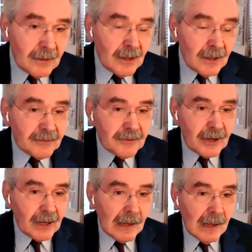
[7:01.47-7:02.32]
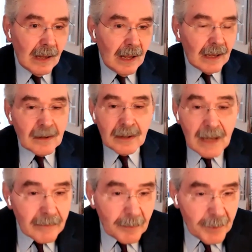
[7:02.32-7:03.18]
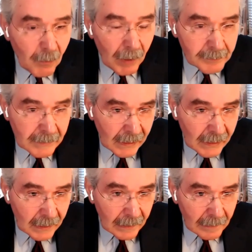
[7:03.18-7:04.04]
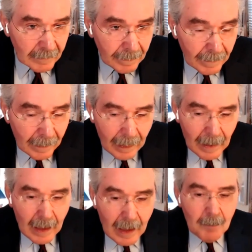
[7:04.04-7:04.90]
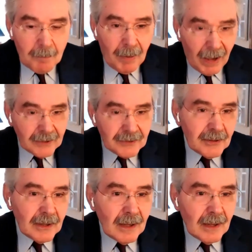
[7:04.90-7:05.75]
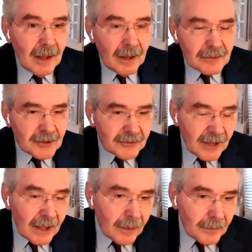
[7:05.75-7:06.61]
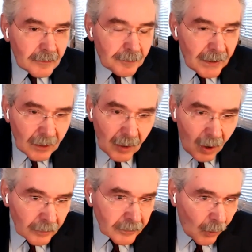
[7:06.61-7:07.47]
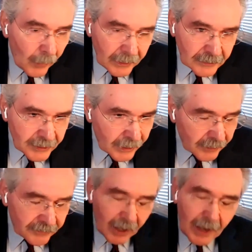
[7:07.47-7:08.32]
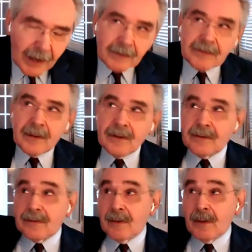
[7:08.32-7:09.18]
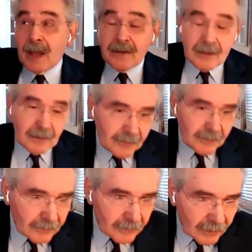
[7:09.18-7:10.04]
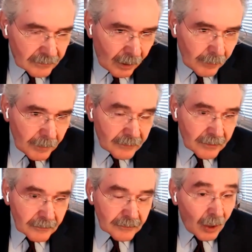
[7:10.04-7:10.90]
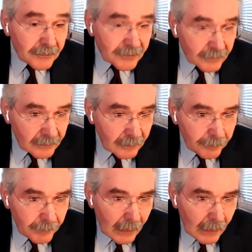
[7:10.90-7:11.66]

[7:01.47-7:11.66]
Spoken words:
Indian history. It can never be wiped clean. But to say that there's been an ongoing genocide since the 1960s, I mean, it's just nonsense.